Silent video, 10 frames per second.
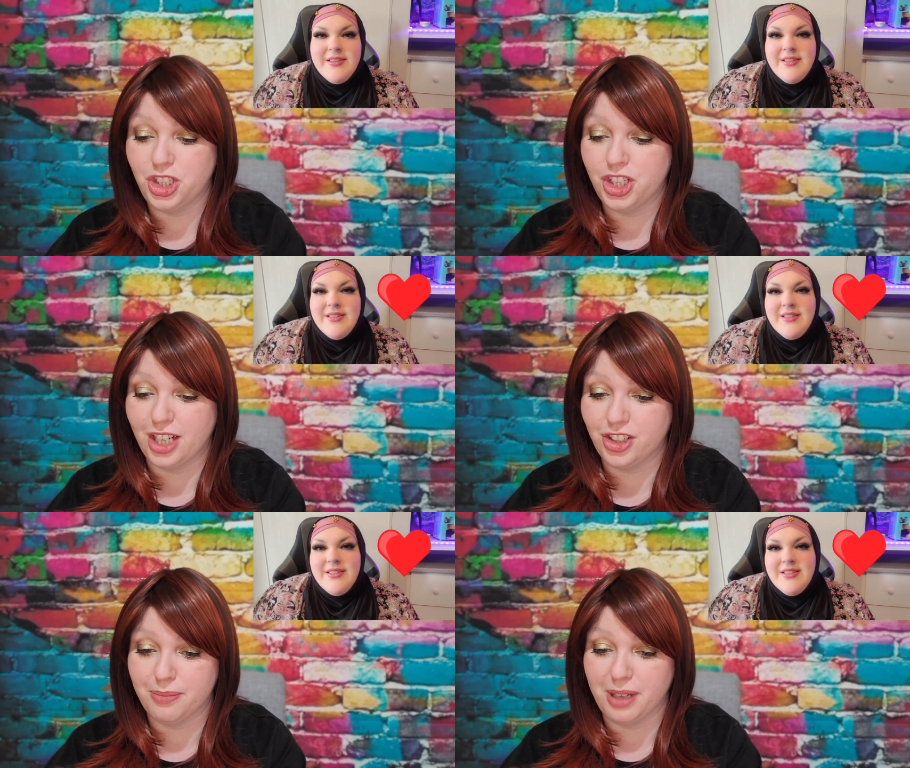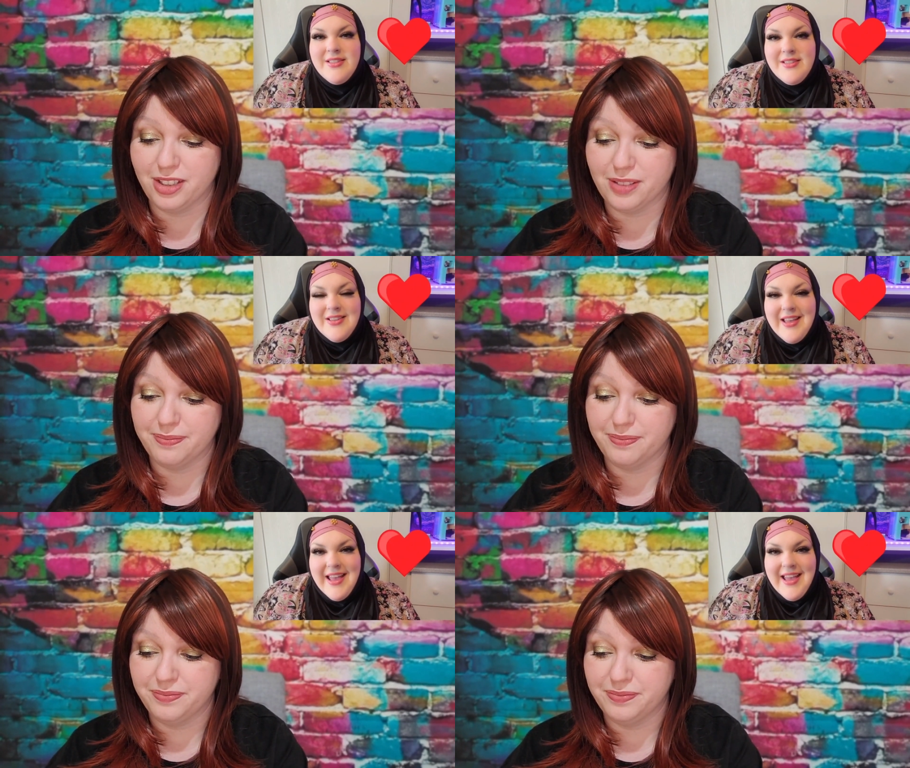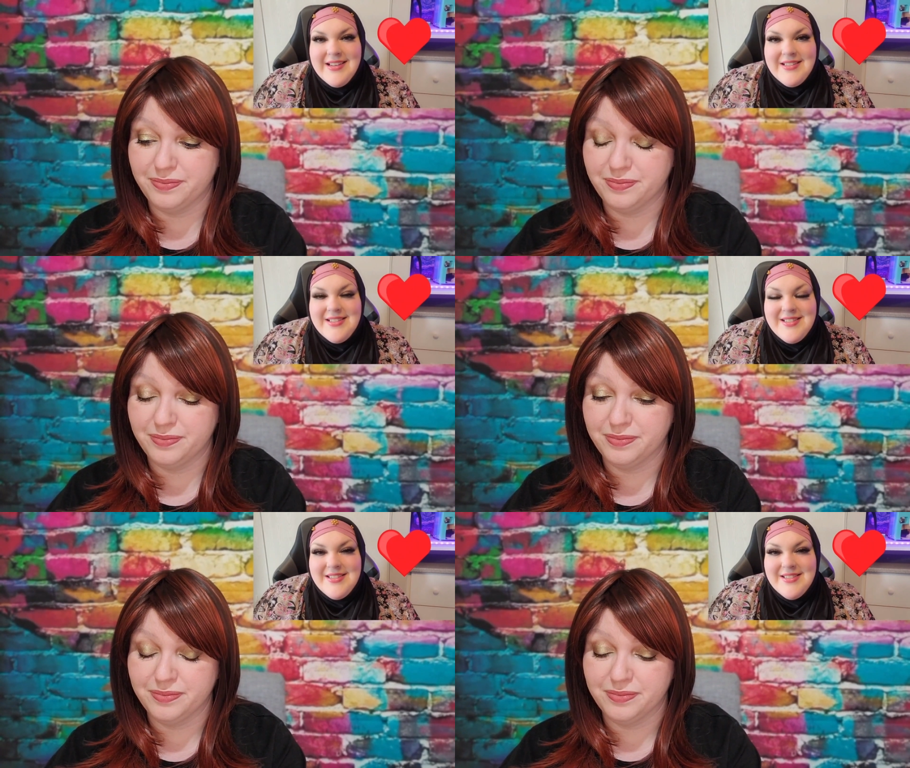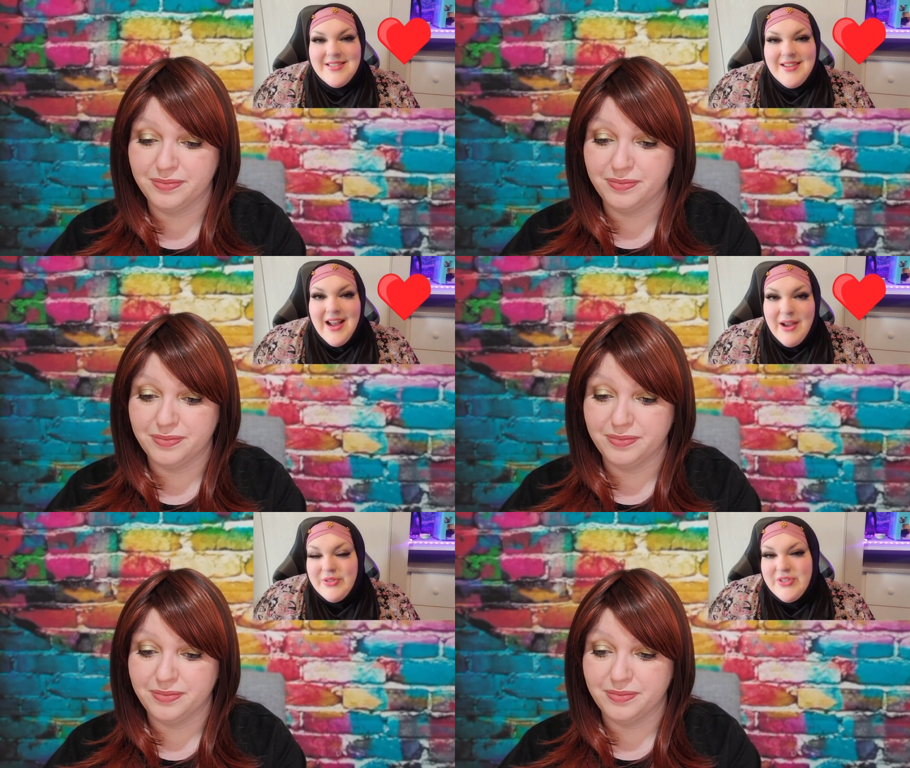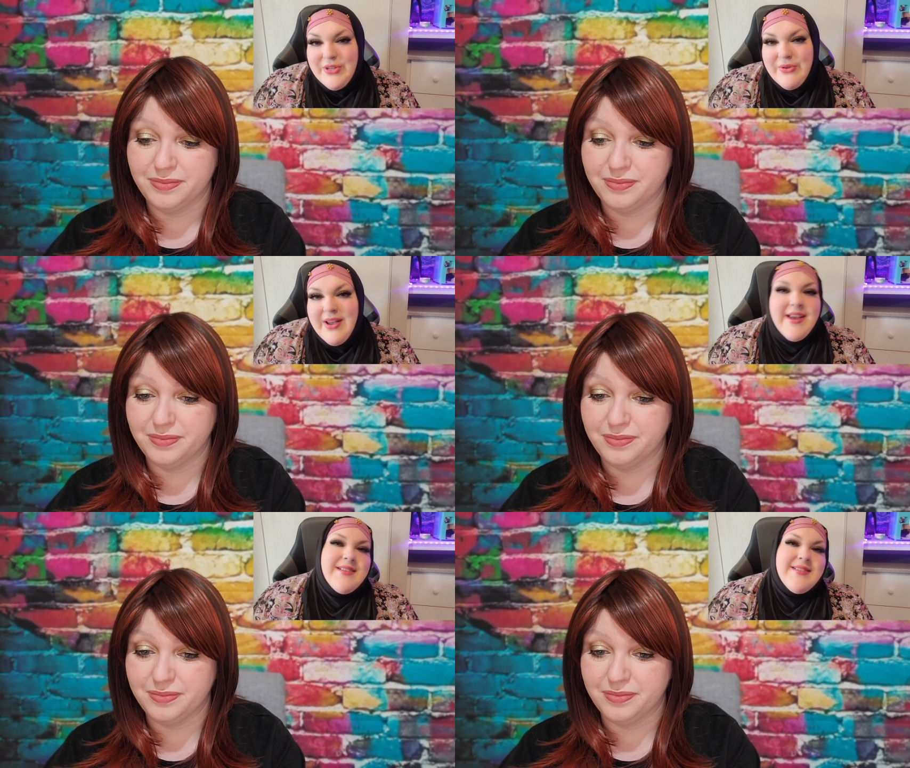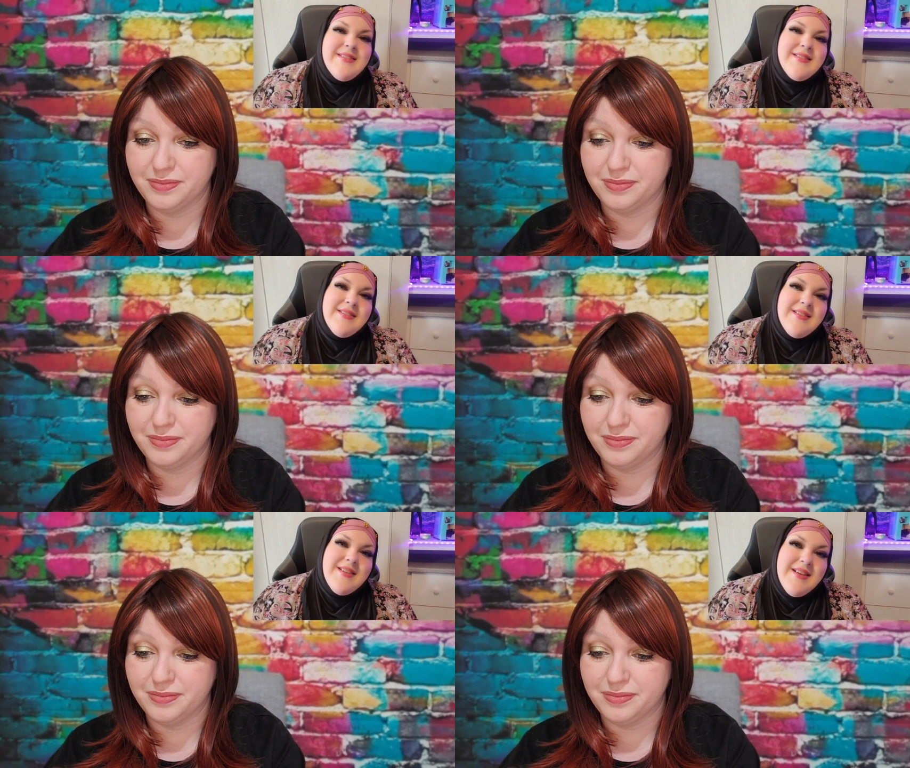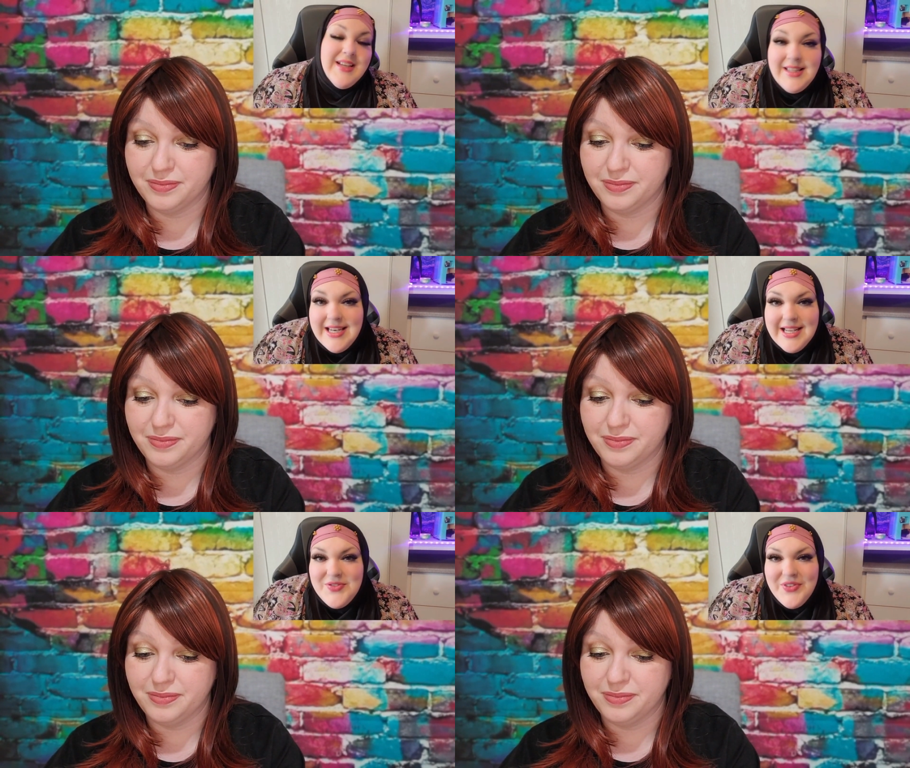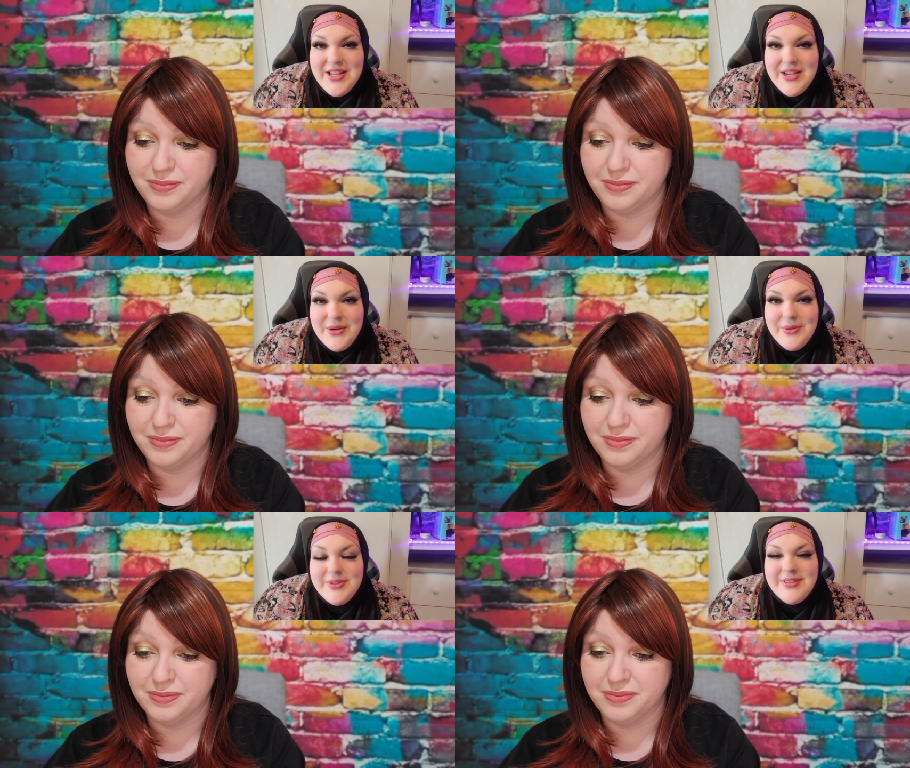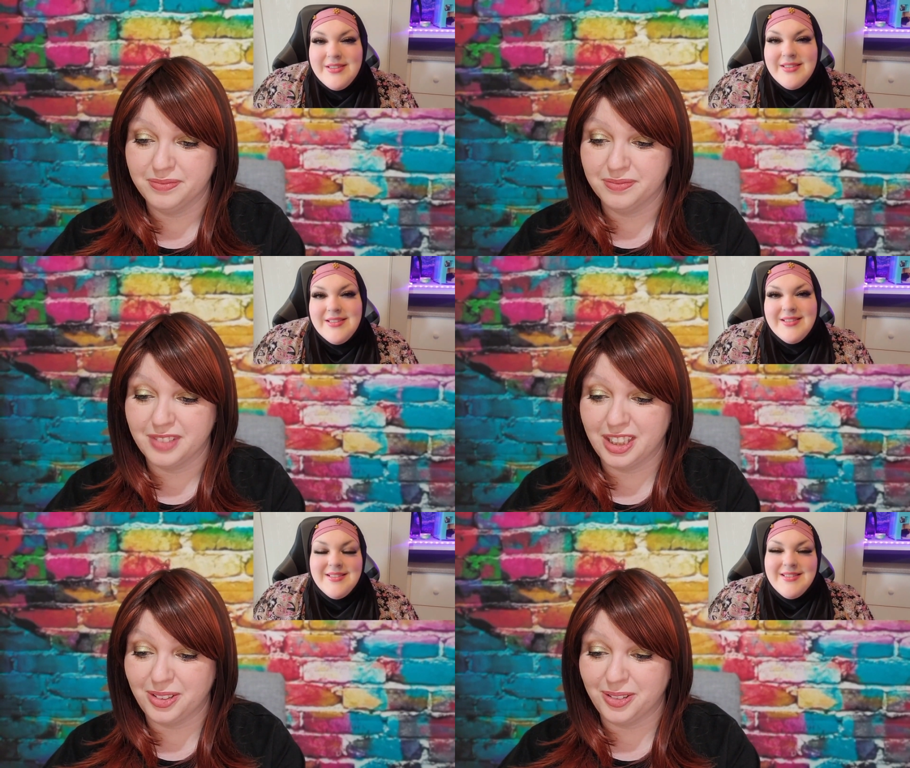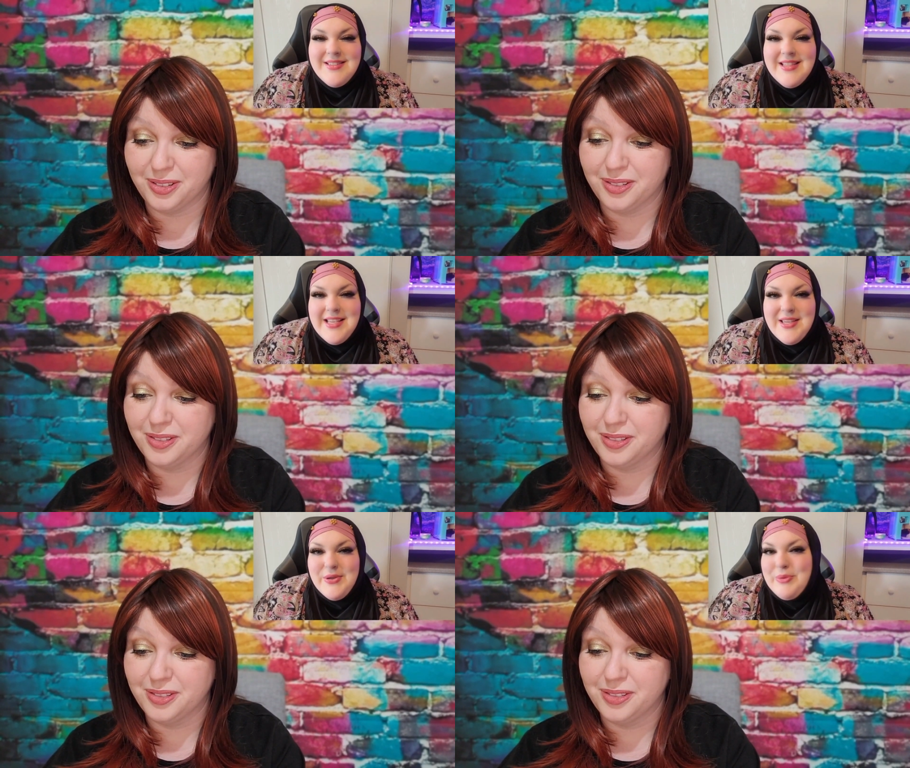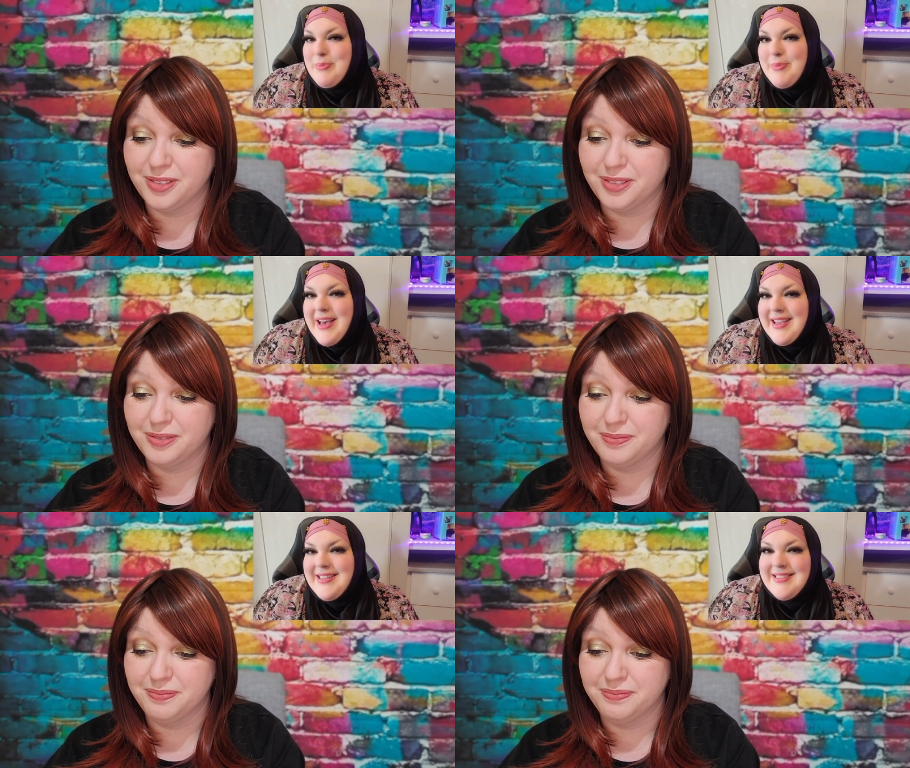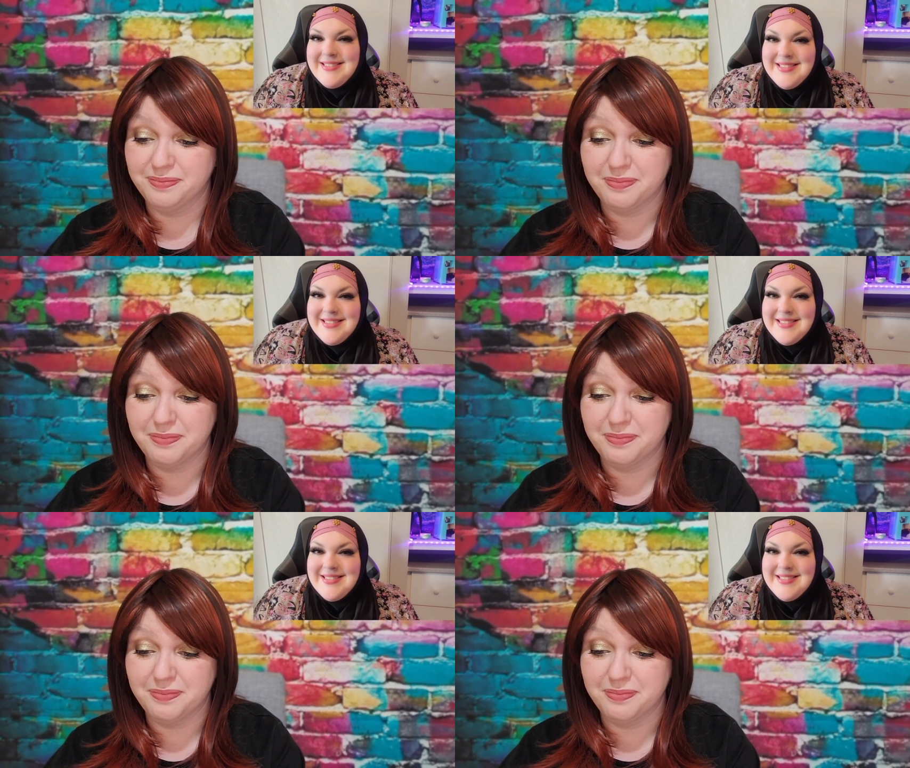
Speaker 1: she changed her mind. And I will see you guys in the next video. Oh. Thank you. Bye.